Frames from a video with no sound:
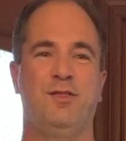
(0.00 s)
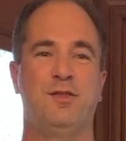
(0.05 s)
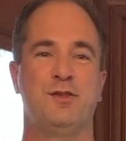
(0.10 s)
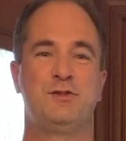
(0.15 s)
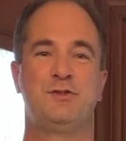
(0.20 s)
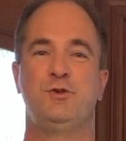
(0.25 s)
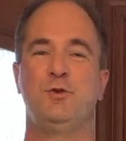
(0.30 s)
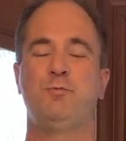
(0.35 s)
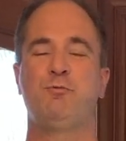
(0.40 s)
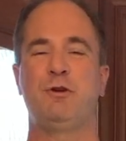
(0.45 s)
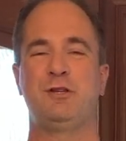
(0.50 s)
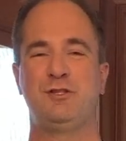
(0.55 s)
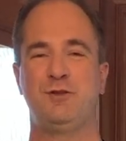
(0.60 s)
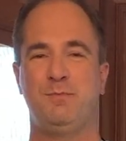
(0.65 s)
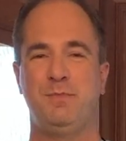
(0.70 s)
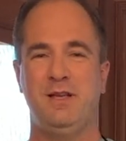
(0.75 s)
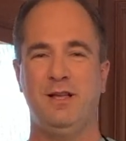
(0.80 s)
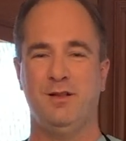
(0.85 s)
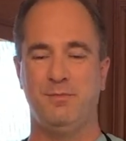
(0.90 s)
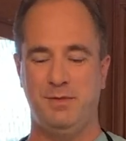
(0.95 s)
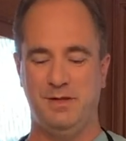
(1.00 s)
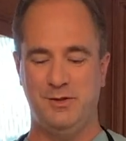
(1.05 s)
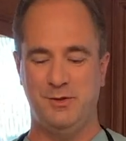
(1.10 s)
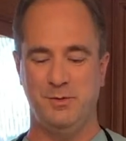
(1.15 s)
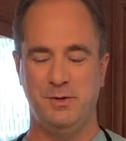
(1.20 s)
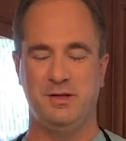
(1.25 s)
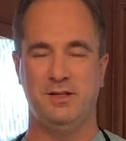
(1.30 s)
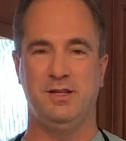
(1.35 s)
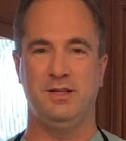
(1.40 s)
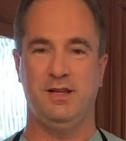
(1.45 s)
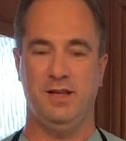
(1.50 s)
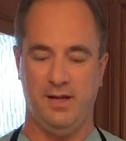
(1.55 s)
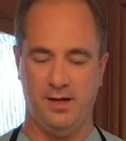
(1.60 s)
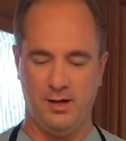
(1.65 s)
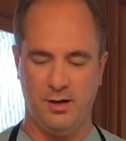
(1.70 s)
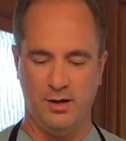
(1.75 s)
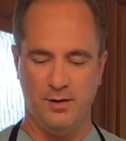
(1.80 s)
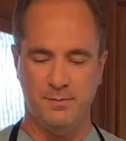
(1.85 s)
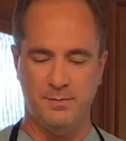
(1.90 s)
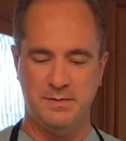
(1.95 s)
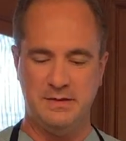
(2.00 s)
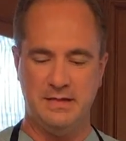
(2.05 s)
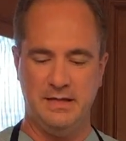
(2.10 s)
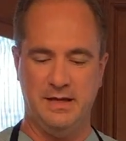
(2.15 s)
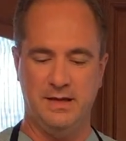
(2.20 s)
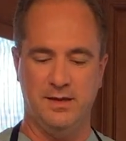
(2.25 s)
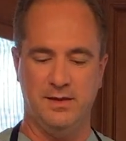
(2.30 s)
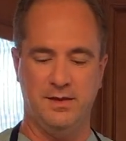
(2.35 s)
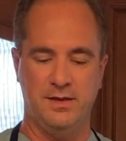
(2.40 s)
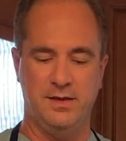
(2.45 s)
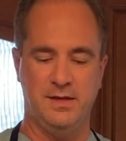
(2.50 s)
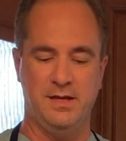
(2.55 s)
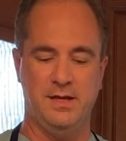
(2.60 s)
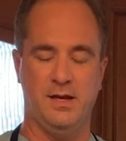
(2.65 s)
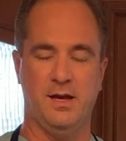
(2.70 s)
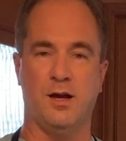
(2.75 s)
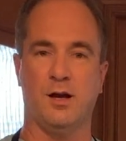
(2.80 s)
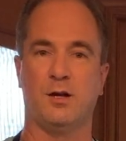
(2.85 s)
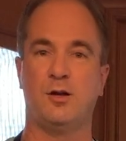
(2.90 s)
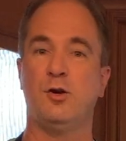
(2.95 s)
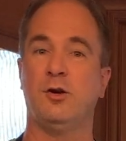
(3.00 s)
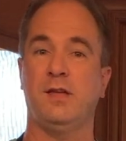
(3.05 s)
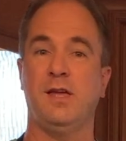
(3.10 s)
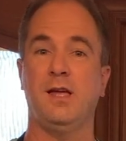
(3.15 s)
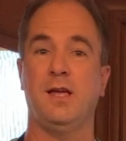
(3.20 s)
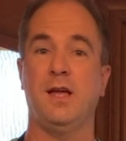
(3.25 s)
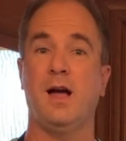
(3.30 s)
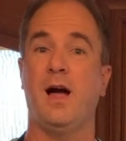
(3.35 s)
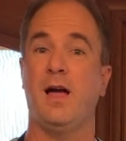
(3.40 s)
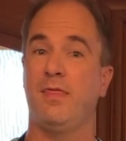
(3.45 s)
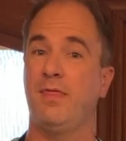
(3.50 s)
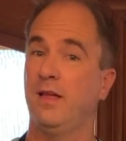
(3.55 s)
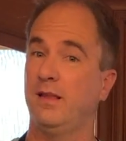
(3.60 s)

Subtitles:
The soup recipe I'll be doing today comes in the cooking guide